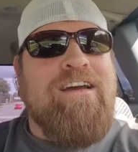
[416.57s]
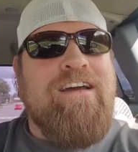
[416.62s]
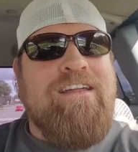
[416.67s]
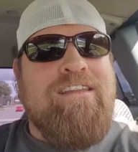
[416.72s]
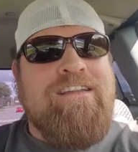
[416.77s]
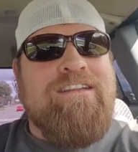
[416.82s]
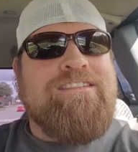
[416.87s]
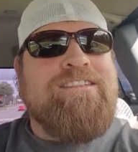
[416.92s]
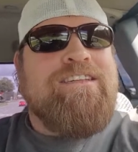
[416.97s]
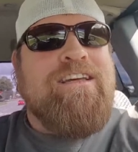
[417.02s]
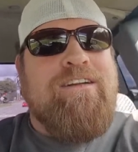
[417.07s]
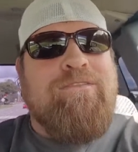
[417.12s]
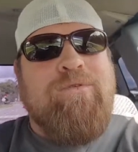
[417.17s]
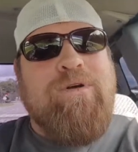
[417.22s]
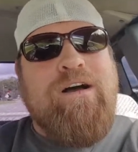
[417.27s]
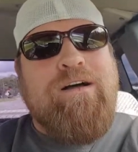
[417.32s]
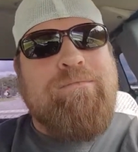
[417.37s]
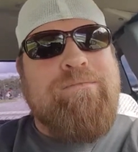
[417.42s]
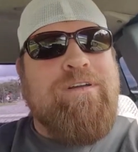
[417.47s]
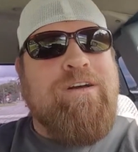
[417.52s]
and then said,
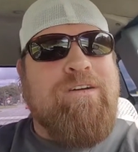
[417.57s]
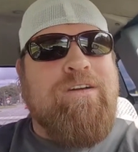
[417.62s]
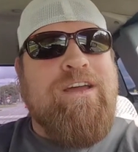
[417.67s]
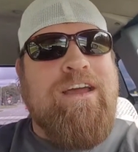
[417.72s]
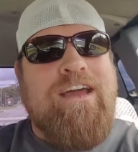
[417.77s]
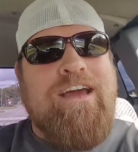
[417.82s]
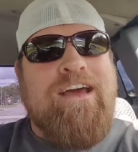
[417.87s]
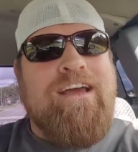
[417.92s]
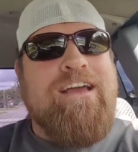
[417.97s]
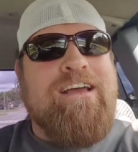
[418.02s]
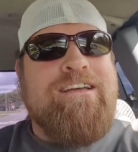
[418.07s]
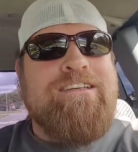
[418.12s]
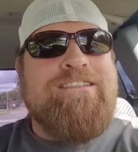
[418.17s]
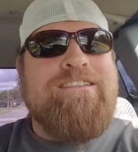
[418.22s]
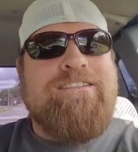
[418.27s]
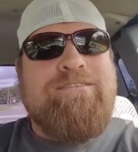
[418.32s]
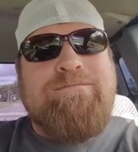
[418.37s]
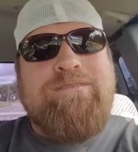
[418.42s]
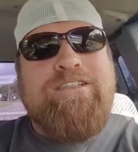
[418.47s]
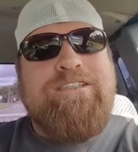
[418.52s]
well, okay, I
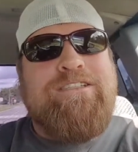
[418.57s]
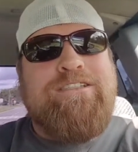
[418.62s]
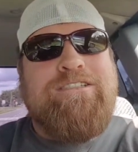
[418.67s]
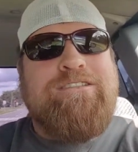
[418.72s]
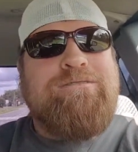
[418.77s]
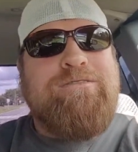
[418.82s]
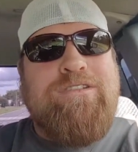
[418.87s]
guess this is